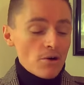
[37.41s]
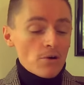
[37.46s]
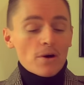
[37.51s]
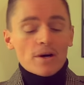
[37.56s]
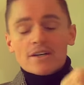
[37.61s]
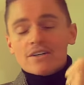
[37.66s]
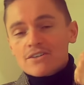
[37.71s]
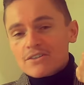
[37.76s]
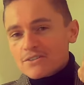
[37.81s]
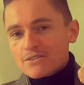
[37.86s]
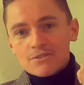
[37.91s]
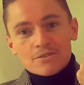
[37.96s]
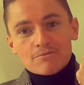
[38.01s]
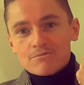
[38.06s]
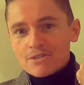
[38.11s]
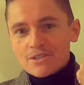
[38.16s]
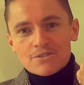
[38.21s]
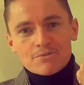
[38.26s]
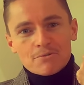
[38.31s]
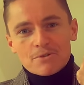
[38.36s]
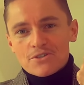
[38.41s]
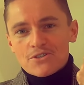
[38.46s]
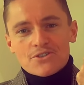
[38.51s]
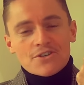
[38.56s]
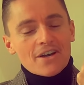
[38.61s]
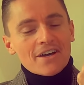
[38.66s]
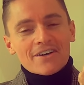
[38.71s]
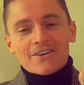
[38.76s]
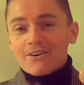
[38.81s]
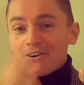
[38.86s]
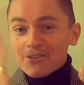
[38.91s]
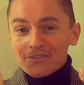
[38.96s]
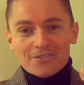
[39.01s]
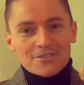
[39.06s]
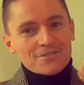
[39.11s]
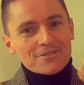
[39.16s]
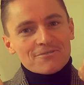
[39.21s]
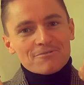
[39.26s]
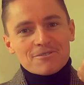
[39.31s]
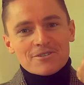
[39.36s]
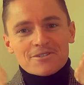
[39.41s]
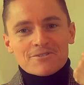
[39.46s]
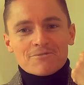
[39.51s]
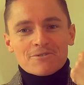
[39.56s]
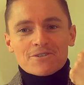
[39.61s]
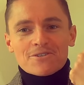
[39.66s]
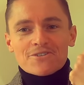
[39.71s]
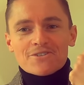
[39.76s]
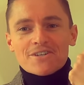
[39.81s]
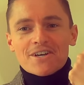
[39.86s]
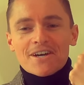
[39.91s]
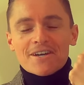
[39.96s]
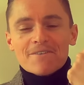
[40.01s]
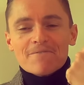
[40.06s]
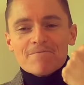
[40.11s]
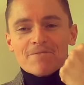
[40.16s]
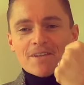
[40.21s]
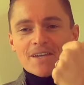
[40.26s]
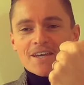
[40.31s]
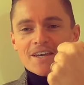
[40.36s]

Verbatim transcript: Oh, I've got to do wristwatch check. Got to do wristwatch check.